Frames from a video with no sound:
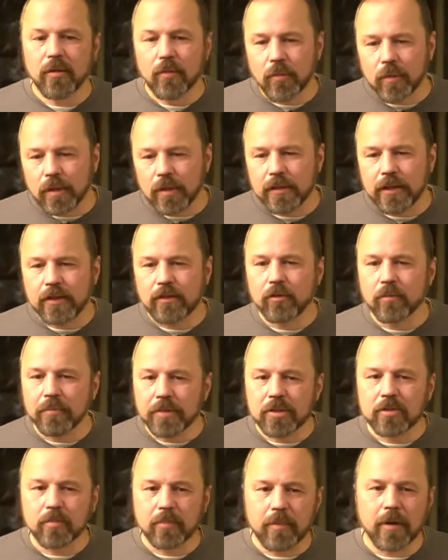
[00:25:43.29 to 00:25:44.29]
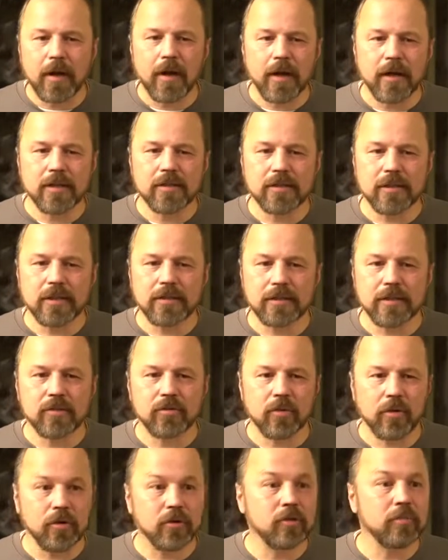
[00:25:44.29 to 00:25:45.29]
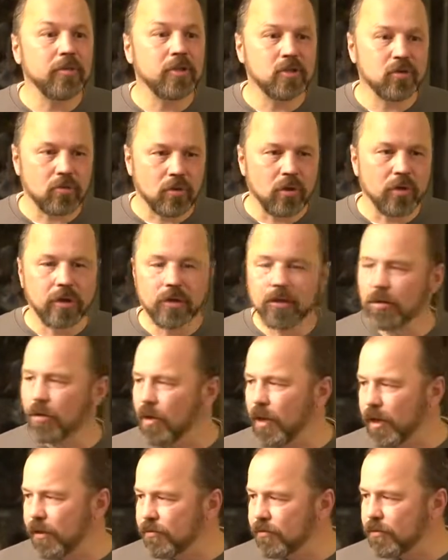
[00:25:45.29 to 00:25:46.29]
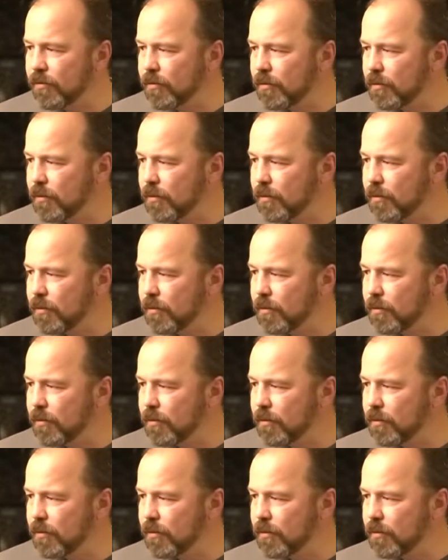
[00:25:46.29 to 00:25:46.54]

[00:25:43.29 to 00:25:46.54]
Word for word: well, then don't be surprised that it's going to be strong in your life.